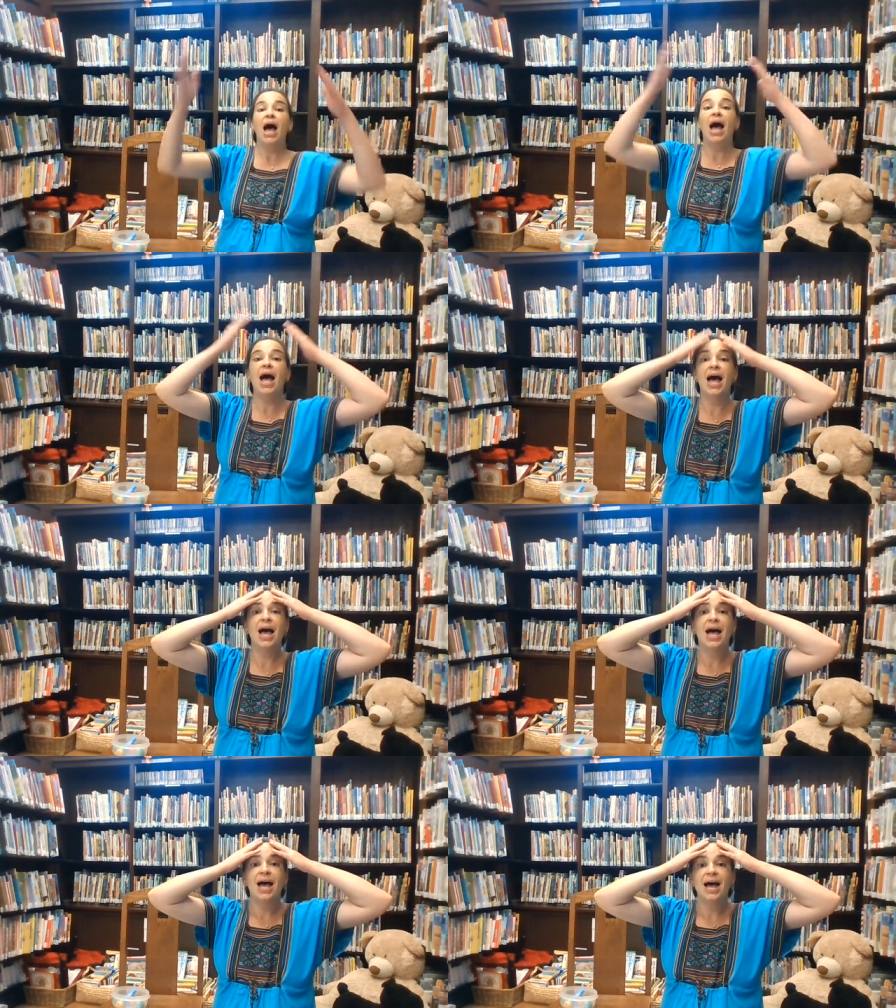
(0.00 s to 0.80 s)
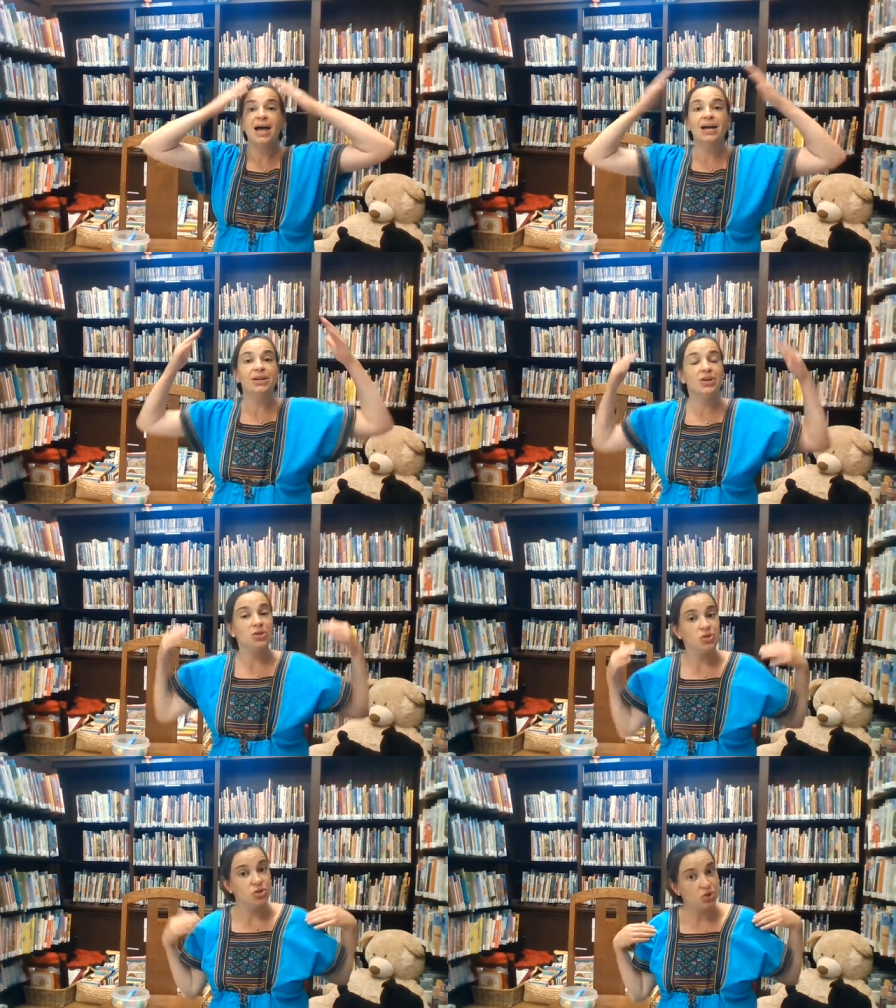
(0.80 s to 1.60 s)
head,
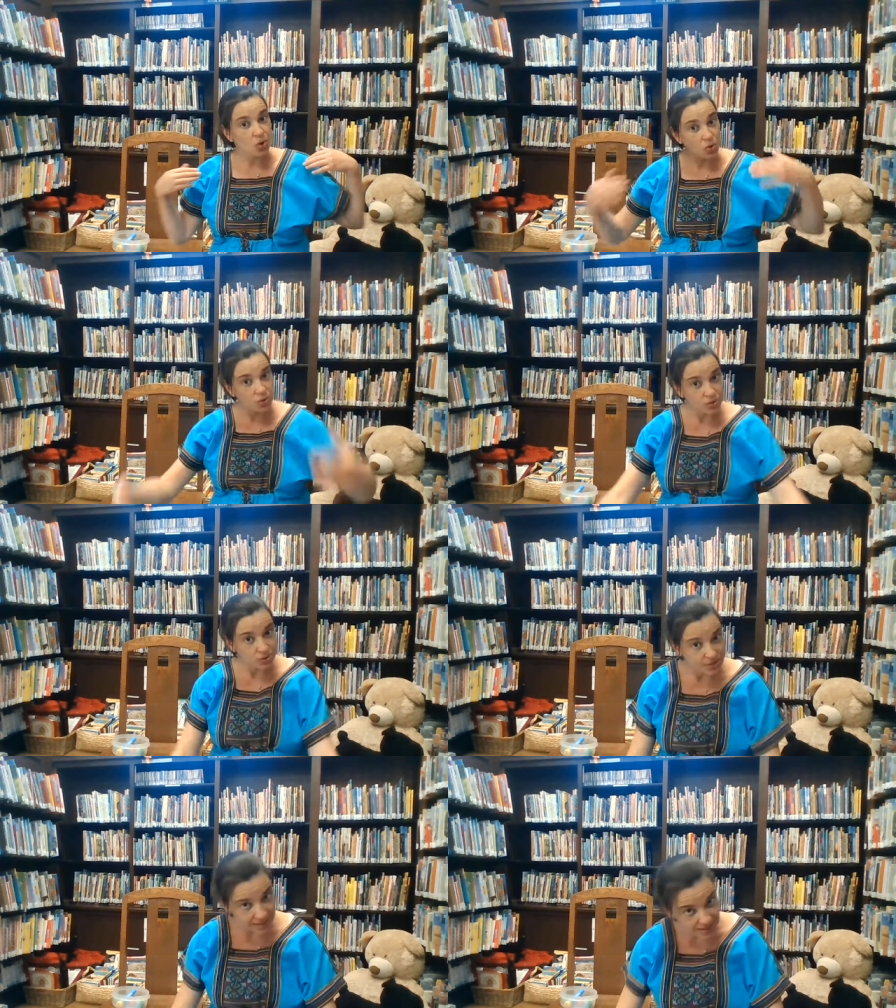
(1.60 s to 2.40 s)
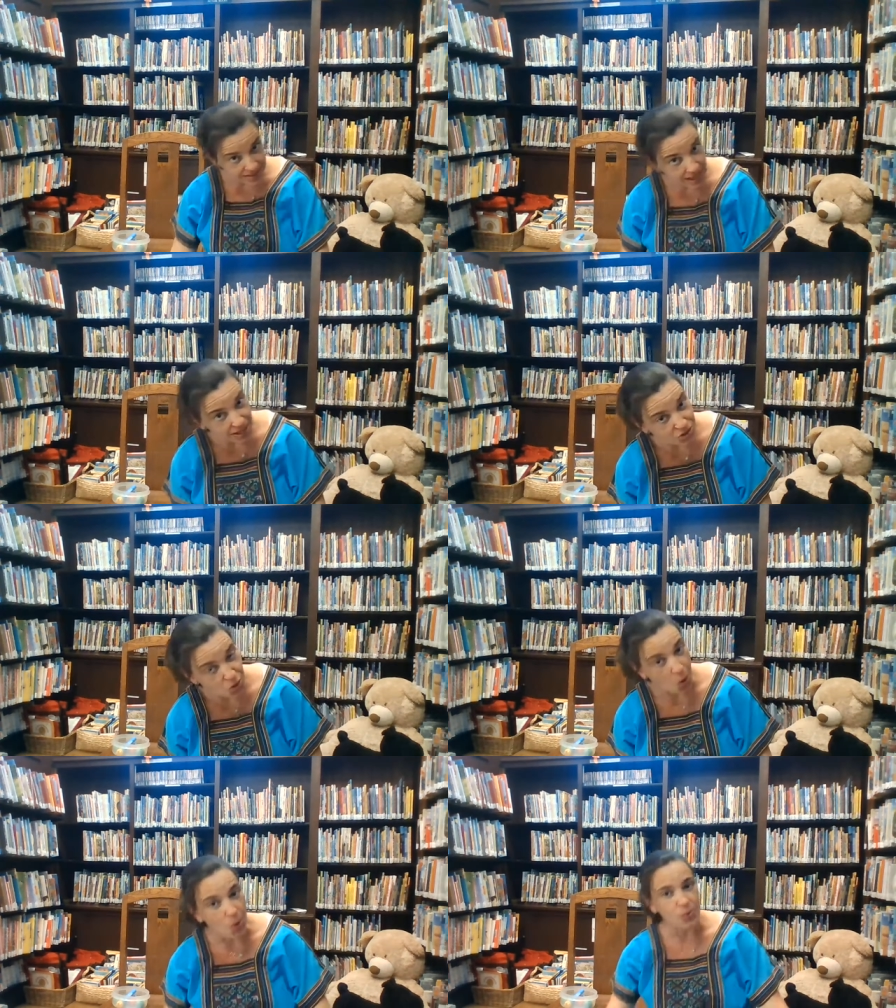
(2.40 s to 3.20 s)
shoulders, knees and
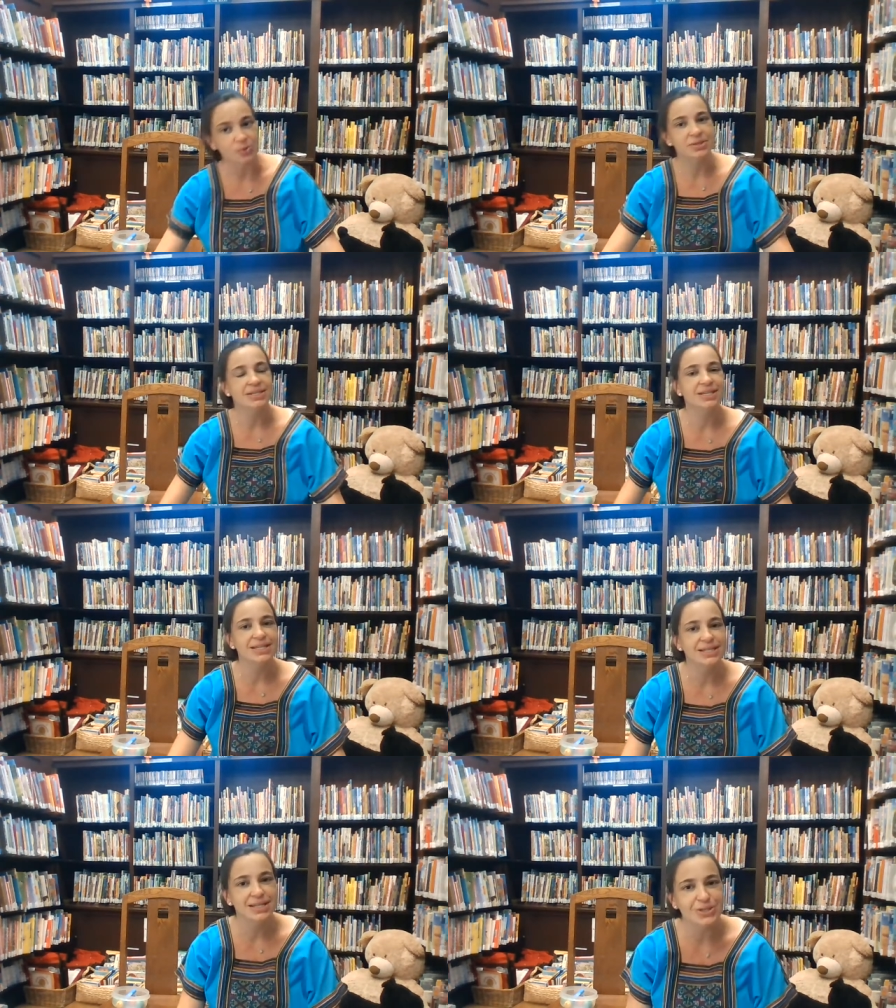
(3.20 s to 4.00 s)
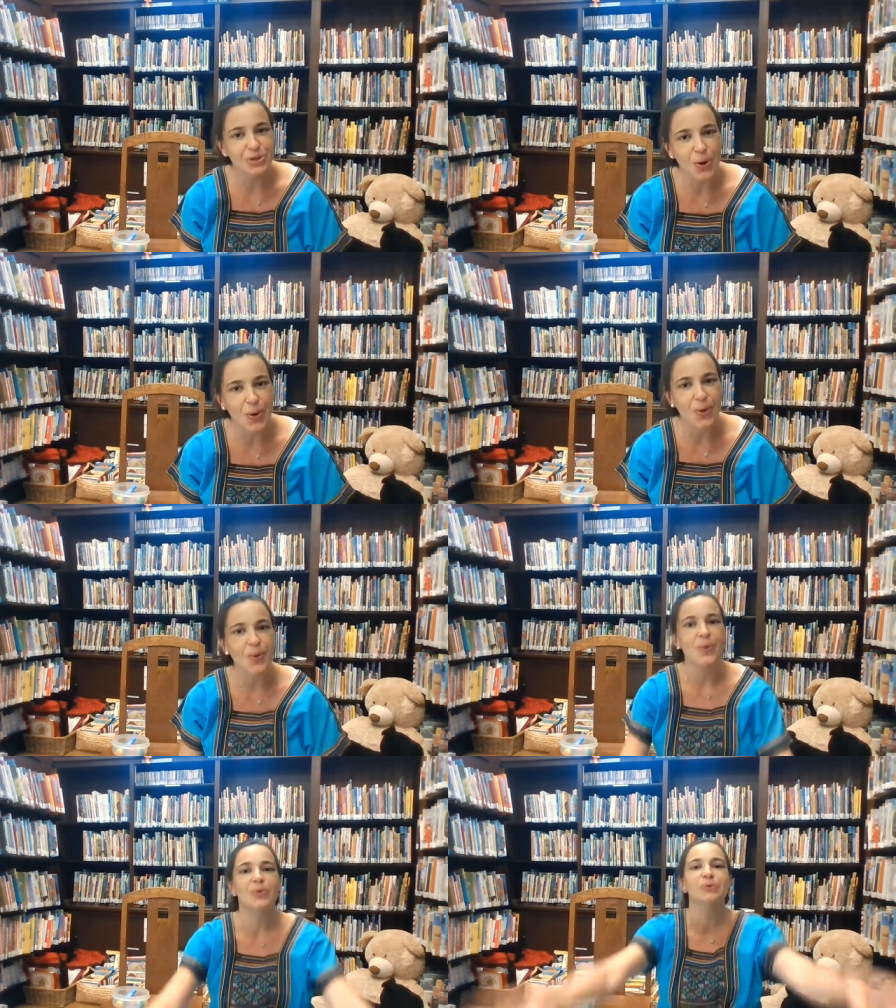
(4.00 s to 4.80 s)
toes, knees and
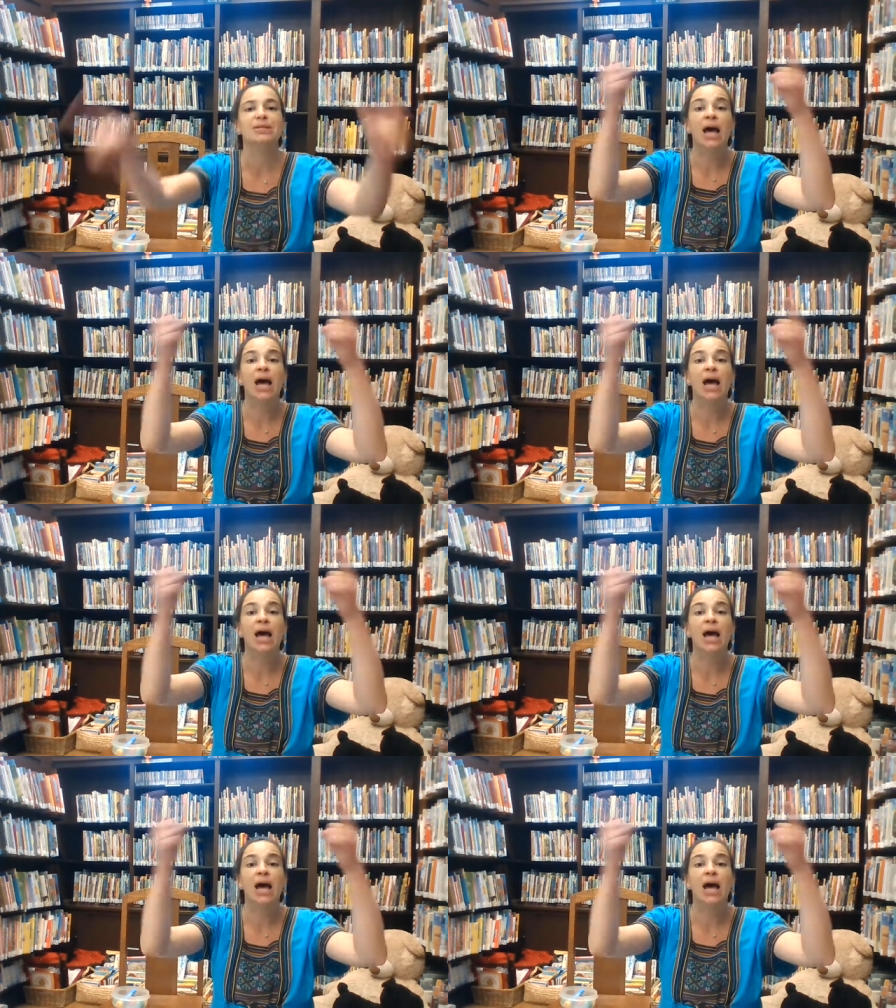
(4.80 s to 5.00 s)
toes